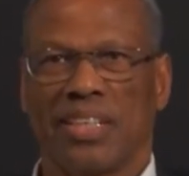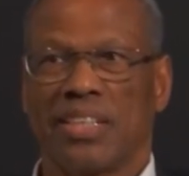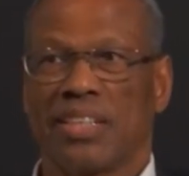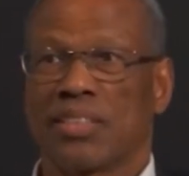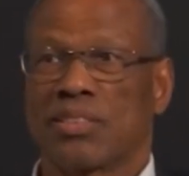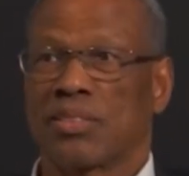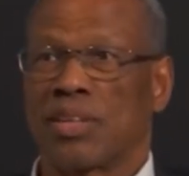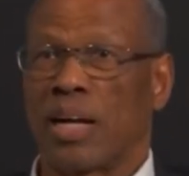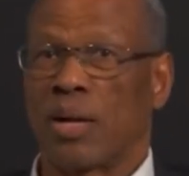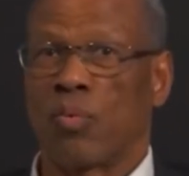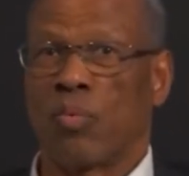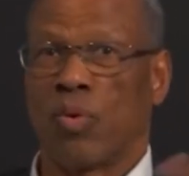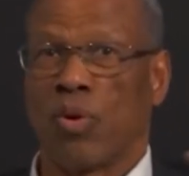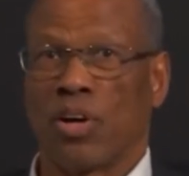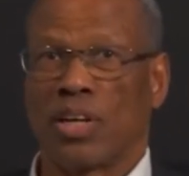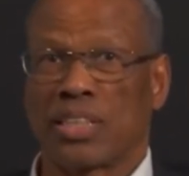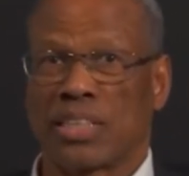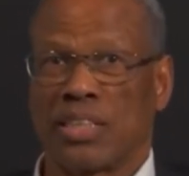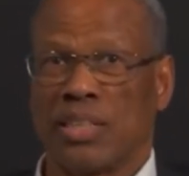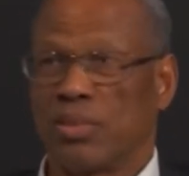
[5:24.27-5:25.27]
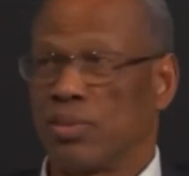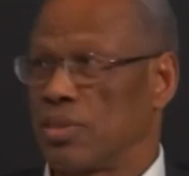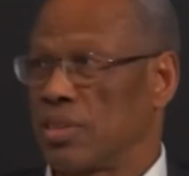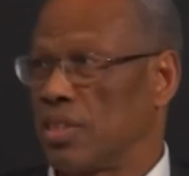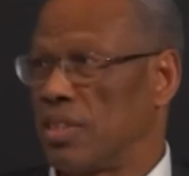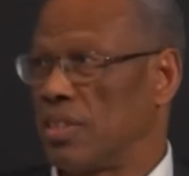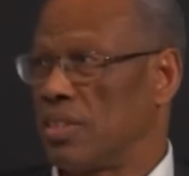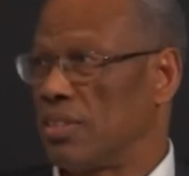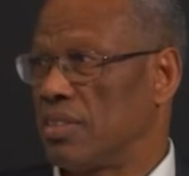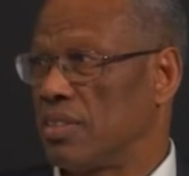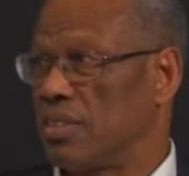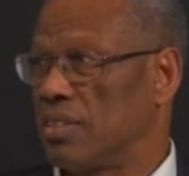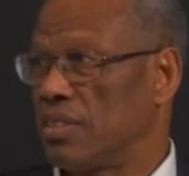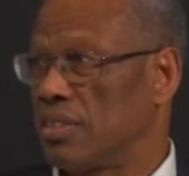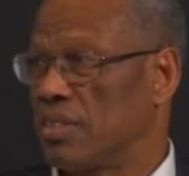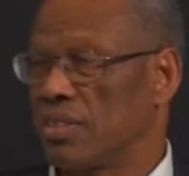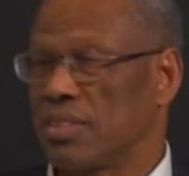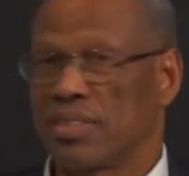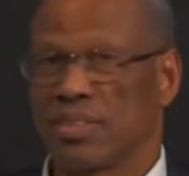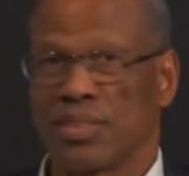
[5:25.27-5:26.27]
So I walked down there
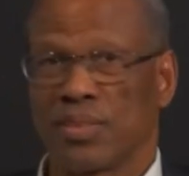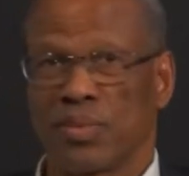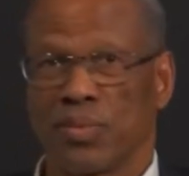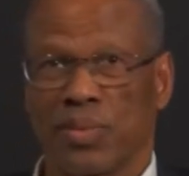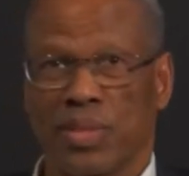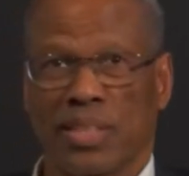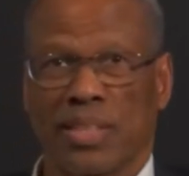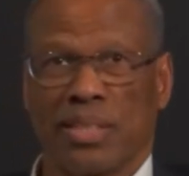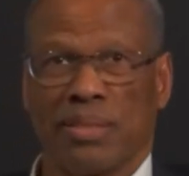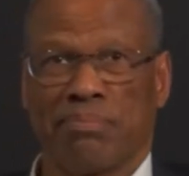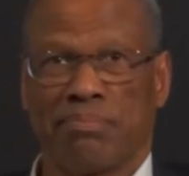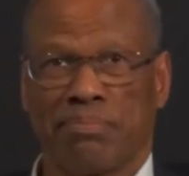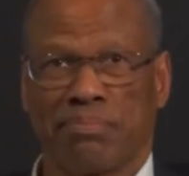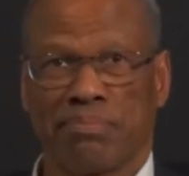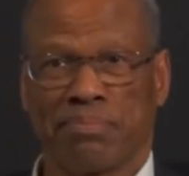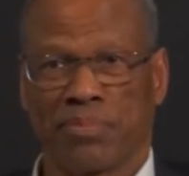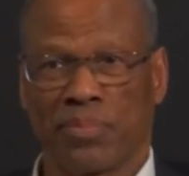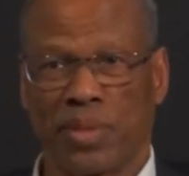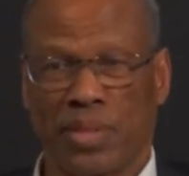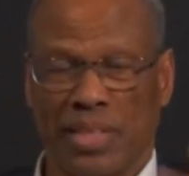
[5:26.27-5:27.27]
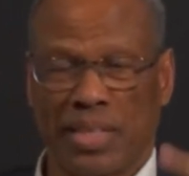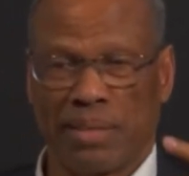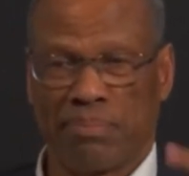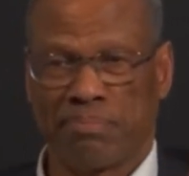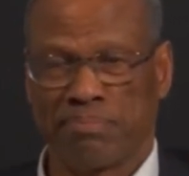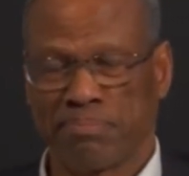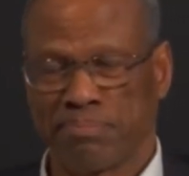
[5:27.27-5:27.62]
with him, with them.